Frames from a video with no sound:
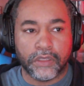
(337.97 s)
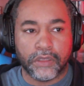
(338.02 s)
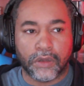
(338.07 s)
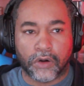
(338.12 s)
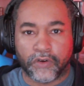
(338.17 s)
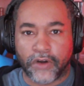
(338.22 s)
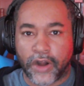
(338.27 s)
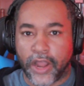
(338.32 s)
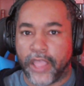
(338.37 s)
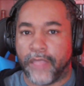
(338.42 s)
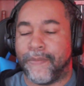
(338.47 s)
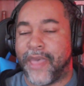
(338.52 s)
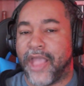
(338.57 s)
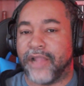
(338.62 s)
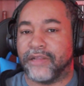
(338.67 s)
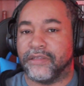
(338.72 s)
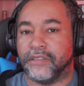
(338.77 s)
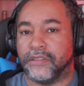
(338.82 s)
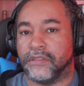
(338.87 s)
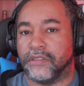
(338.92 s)
Orion
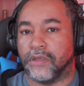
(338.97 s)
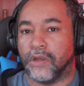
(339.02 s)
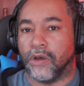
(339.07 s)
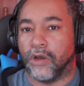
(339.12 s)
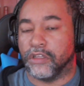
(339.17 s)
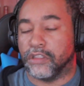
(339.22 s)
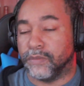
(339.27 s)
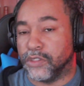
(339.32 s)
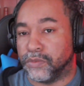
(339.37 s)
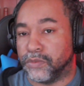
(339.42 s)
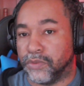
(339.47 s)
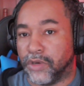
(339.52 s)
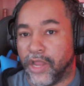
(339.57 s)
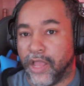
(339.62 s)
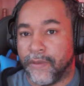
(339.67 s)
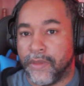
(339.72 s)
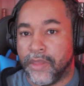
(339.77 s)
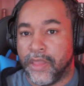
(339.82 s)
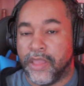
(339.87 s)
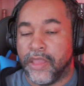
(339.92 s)
Pax is Optimus Prime.
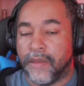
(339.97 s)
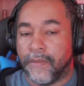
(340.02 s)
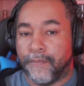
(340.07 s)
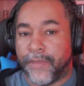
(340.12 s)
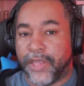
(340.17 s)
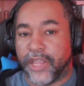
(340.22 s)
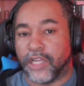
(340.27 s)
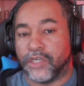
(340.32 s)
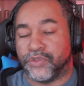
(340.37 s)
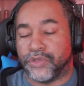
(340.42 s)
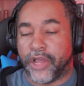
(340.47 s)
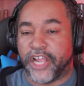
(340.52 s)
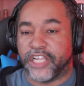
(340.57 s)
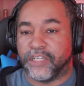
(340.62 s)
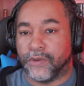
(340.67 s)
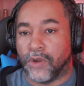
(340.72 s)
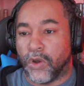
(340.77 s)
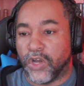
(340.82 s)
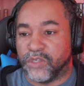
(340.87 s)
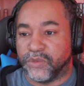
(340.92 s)
Megatron's
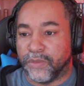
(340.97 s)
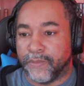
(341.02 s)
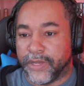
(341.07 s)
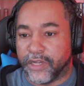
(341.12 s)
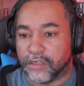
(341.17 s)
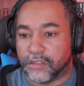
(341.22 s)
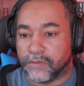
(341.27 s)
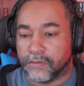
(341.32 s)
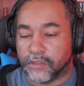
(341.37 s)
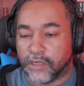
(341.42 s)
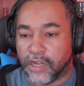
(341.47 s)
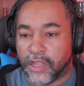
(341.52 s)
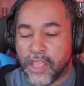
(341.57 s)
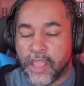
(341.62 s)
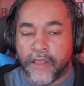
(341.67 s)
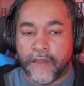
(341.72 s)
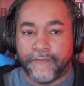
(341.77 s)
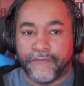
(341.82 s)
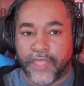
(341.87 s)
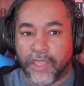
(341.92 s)
had always been Megatron.
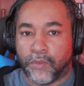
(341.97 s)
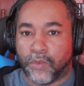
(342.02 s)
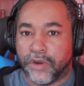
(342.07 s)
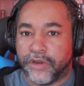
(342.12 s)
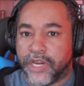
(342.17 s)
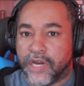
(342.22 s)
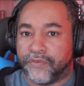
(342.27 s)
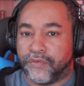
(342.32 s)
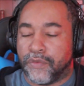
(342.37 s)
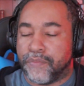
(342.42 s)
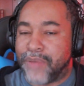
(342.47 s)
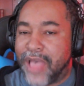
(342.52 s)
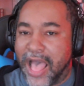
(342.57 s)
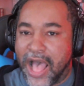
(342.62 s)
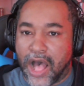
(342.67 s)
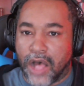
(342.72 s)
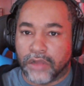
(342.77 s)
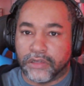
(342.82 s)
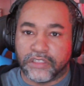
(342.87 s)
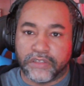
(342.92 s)
They were never
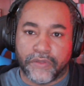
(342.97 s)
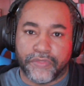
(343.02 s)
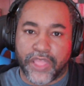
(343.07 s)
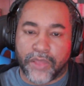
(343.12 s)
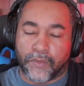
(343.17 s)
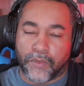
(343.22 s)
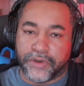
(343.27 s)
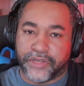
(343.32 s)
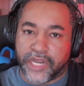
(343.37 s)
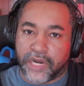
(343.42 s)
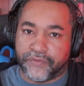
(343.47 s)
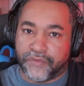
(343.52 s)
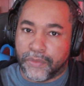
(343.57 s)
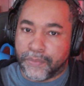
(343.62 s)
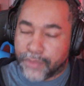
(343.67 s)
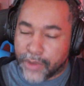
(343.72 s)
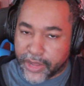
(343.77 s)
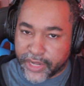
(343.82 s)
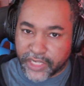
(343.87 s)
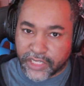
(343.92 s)
pals. They were never
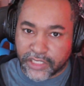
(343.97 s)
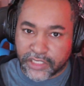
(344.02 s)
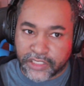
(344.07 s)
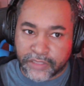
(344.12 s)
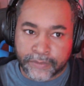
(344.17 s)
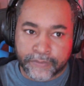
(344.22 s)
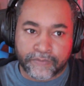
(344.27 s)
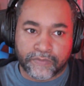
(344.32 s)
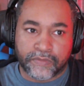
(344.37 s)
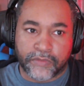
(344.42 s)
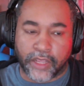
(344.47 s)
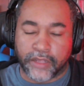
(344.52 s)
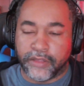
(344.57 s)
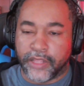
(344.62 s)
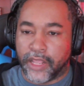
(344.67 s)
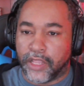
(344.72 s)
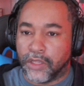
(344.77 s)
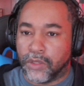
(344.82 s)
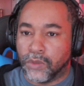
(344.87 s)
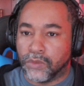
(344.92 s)
buddies. They
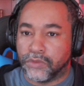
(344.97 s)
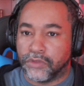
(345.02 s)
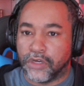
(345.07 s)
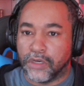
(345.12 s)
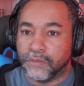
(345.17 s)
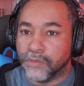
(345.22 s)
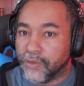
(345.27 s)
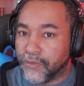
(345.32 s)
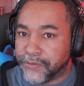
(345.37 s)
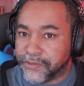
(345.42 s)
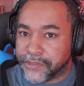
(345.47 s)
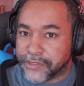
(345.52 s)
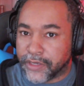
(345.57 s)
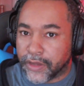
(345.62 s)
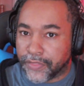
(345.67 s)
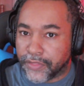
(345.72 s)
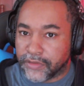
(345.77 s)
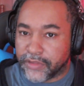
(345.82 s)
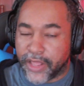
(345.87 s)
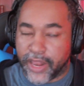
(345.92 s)
didn't go to the movies
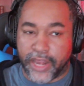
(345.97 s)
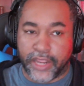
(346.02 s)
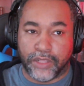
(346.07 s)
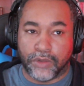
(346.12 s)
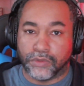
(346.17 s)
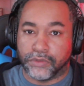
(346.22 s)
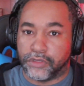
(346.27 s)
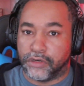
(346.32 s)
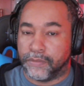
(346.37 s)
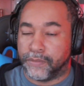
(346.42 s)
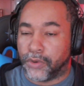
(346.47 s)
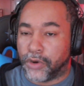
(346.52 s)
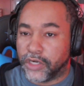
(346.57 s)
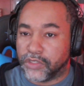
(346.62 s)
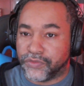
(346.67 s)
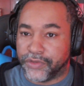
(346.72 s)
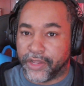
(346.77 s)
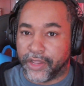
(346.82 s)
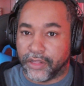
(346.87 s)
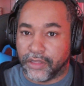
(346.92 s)
together. They didn't go to the bar
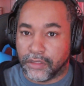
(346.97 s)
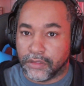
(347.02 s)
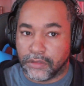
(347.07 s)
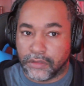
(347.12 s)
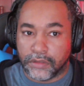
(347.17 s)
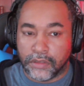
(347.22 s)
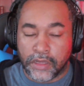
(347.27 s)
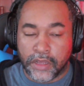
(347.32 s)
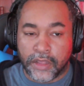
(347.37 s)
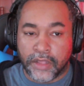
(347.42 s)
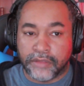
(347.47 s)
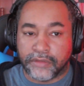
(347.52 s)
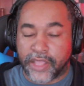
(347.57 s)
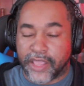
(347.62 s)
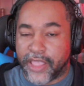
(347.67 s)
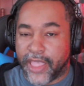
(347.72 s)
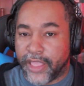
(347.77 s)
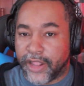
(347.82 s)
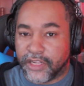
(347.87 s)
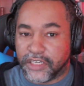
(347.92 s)
drinking. They
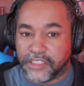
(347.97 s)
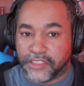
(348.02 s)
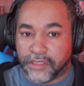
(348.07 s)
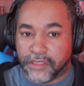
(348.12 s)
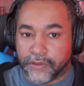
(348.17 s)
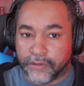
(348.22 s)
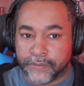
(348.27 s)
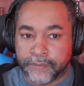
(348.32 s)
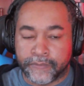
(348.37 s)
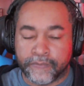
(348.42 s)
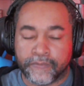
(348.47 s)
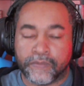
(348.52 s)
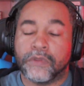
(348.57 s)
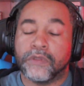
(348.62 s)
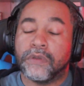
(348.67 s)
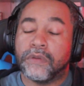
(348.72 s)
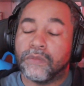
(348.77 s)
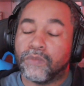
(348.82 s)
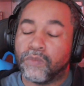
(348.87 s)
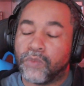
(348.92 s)
hated each other.
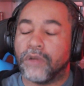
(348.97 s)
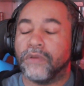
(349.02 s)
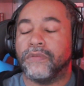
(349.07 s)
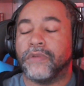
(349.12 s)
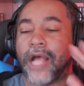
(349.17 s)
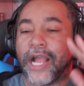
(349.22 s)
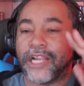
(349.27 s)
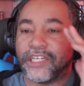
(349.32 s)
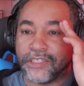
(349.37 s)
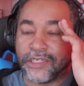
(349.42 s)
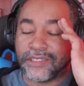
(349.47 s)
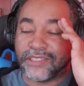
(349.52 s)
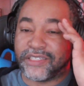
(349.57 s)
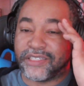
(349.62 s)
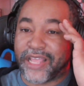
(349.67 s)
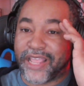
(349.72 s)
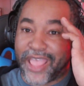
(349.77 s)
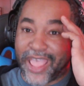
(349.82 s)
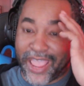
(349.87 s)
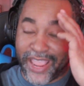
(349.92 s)
Well, I shouldn't
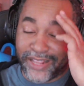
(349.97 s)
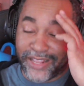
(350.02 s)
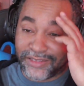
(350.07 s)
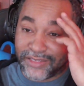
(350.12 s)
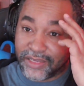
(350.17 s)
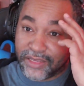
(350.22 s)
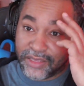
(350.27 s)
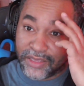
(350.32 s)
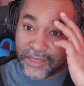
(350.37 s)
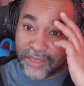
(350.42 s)
say hate.